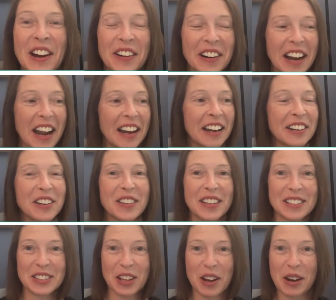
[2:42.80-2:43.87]
All right, and I know
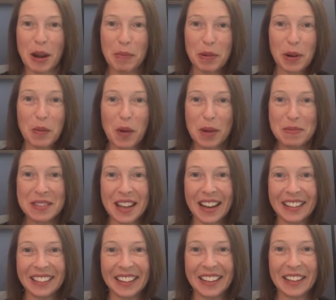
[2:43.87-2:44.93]
that's long. I'll put a
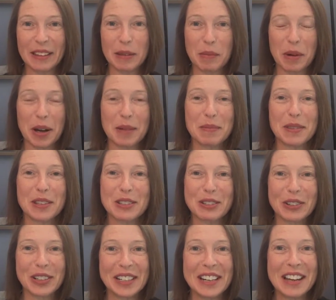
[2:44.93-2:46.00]
website link at the bottom of the
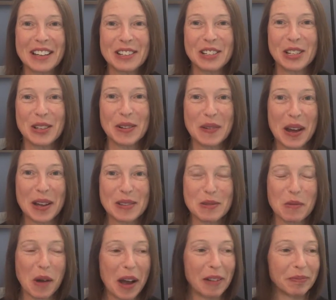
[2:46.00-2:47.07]
screen too as
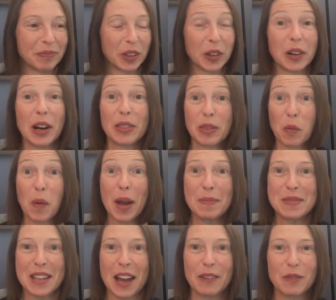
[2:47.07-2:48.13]
well, or the
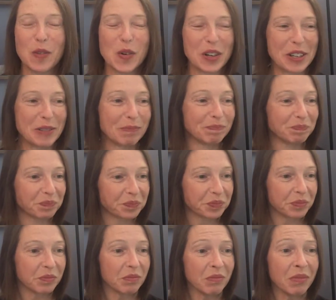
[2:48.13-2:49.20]
website for you.
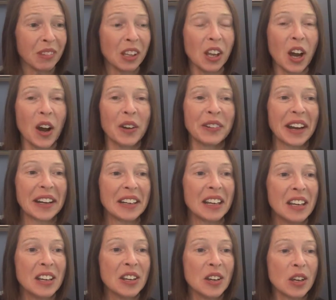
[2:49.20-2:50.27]
All right,
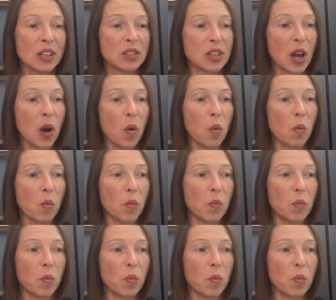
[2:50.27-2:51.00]
so